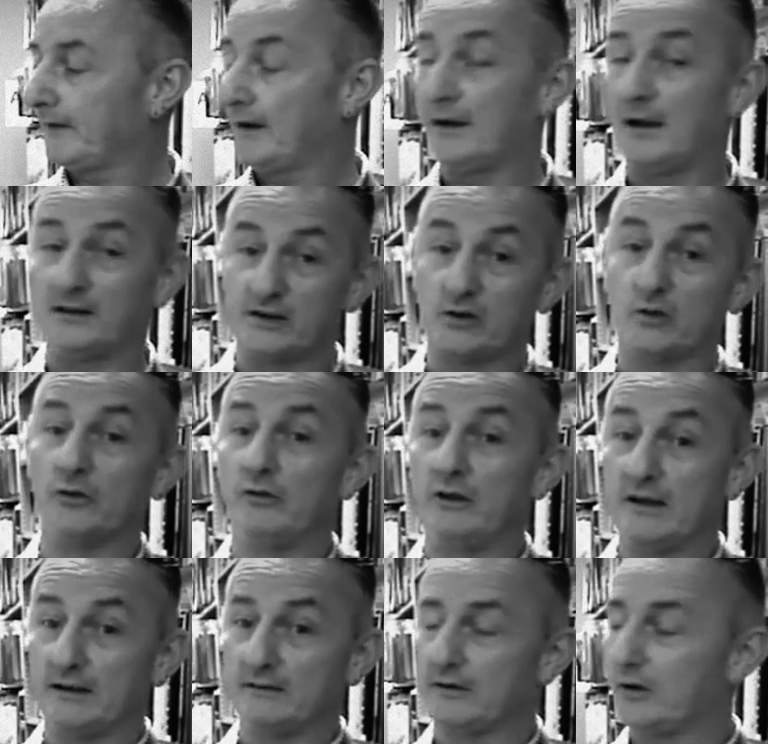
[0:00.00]
I'm just going to read
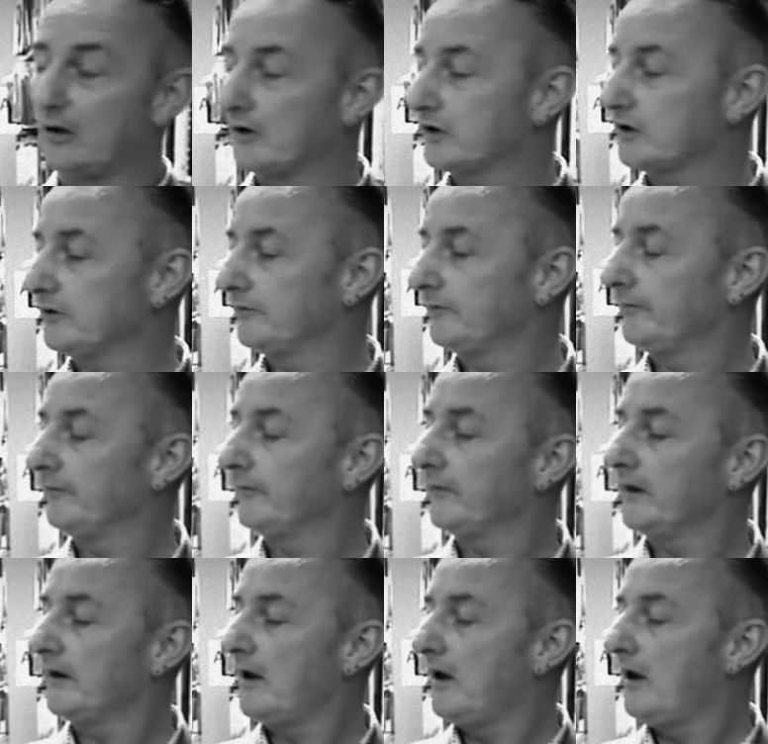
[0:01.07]
the introduction.
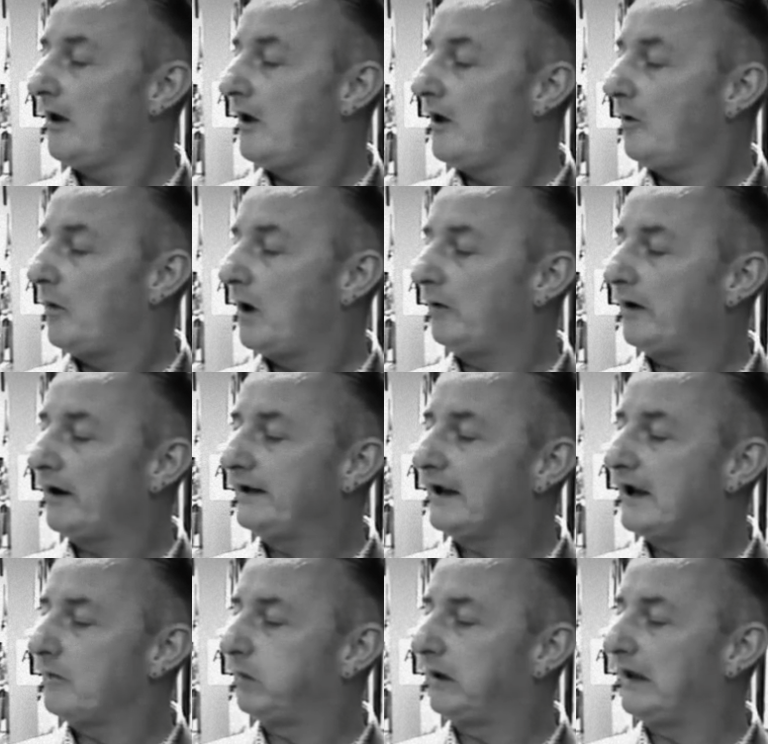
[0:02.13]
While writing
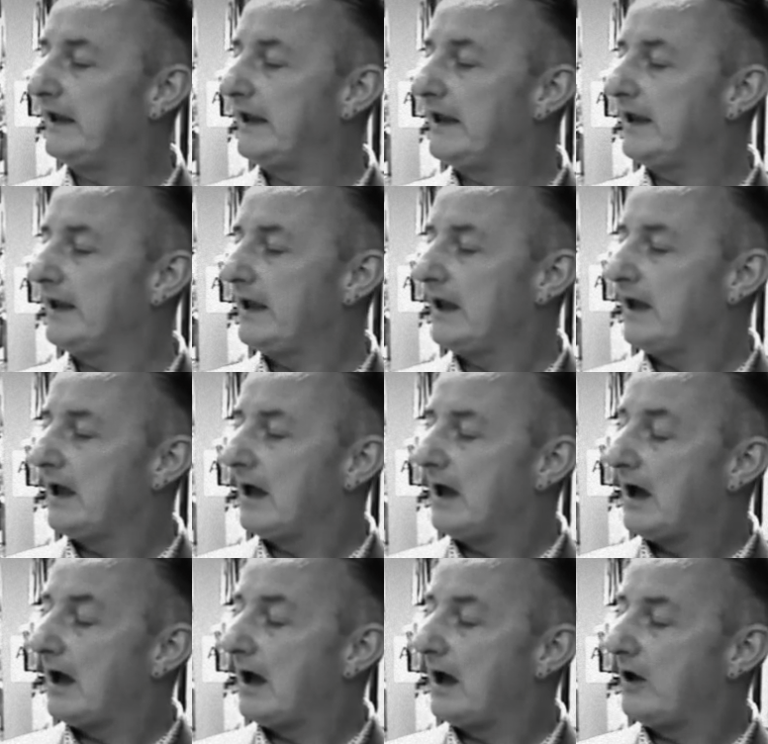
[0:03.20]
a play,
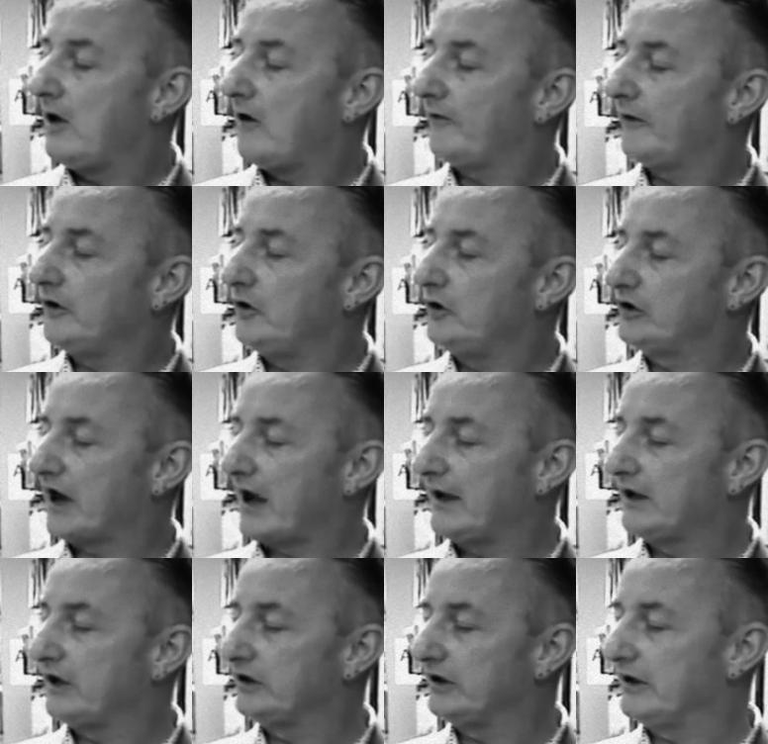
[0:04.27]
I often use
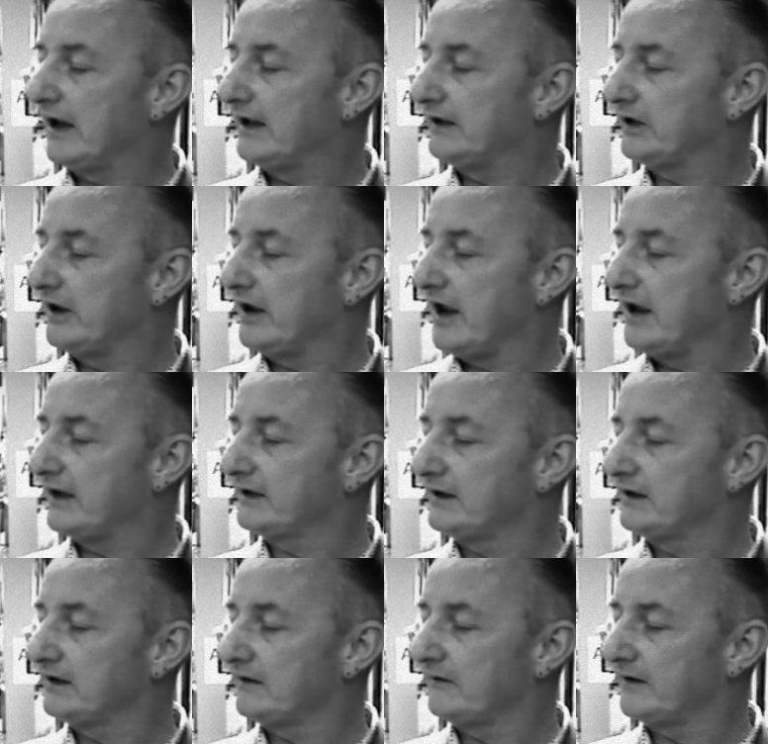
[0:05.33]
haiku to get to the
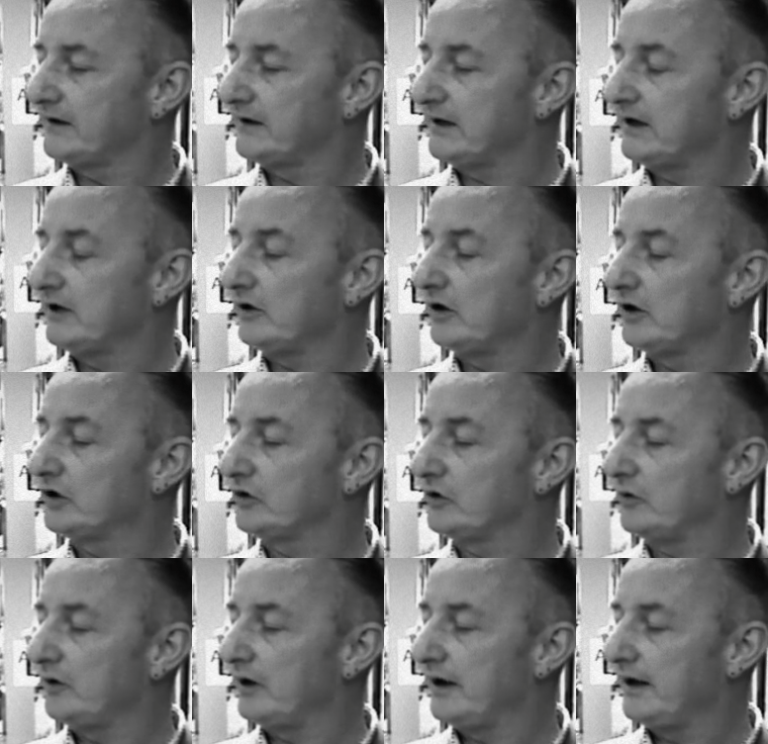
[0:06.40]
essence of a scene or a
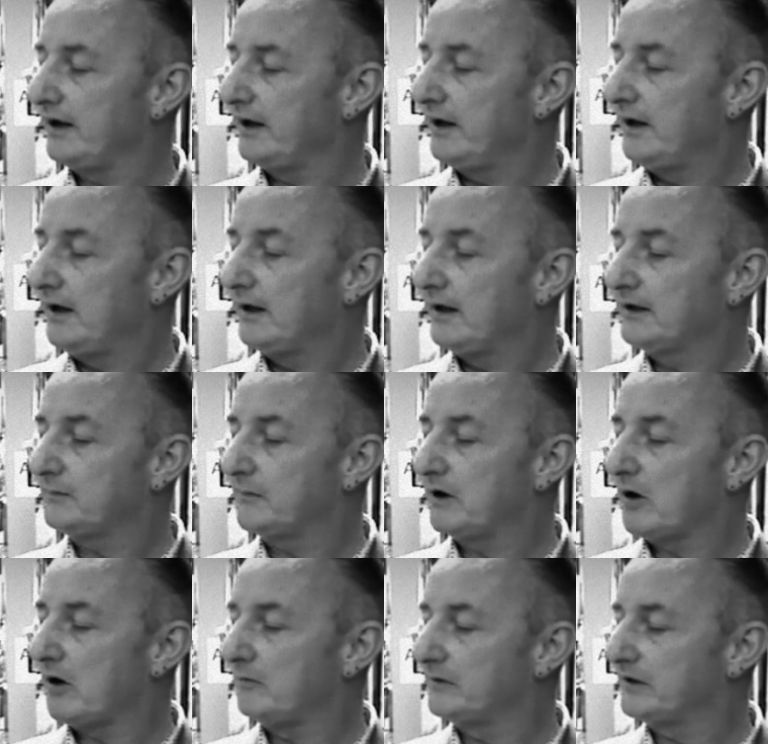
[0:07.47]
story. This
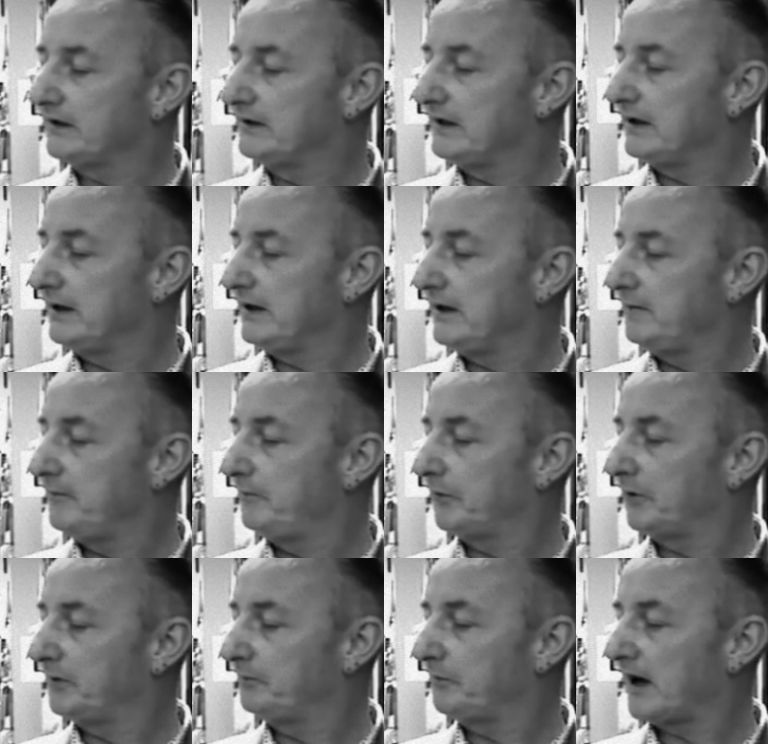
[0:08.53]
becomes a daily
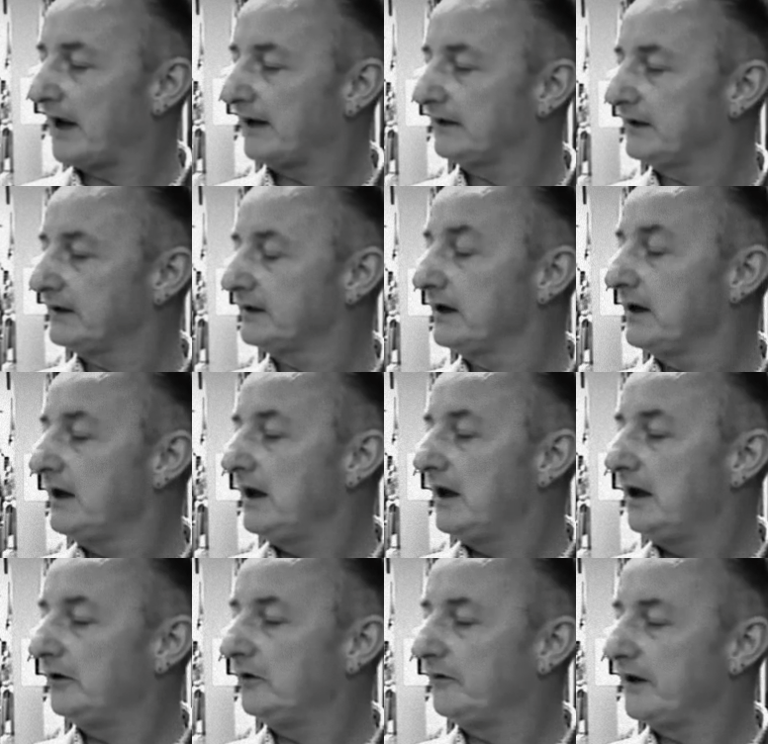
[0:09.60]
practice,
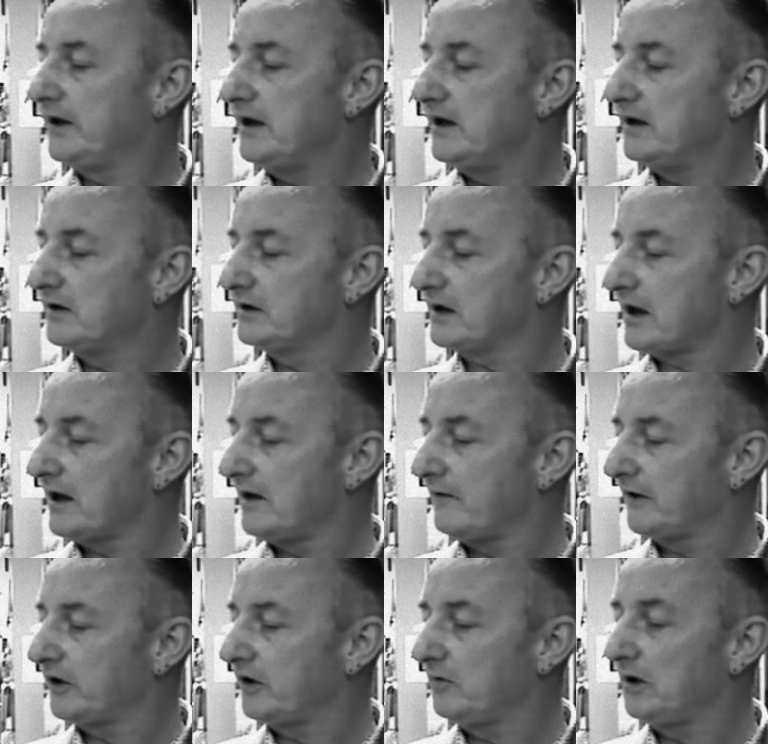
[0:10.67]
and over the years I have
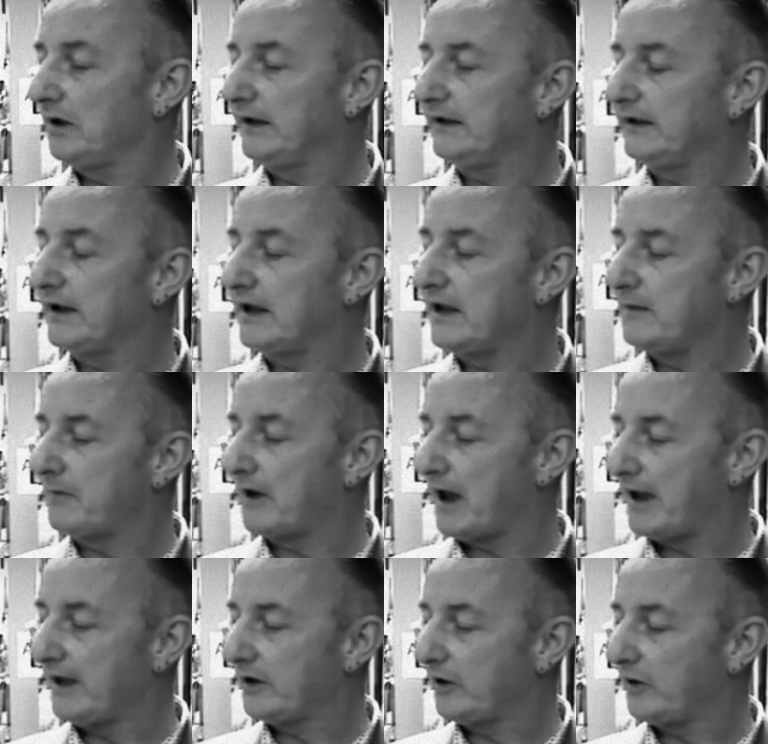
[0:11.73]
accumulated a heap of
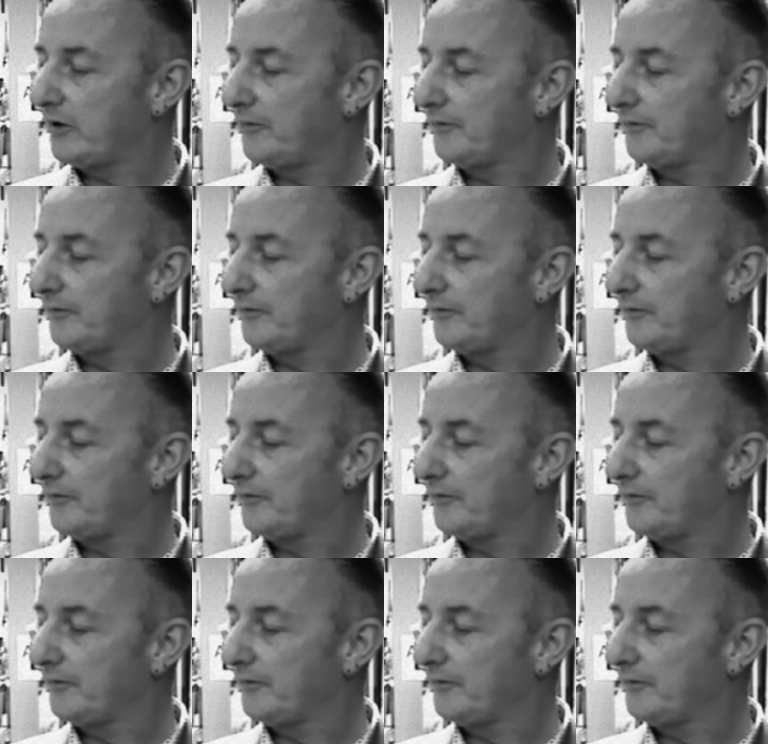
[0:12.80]
haiku.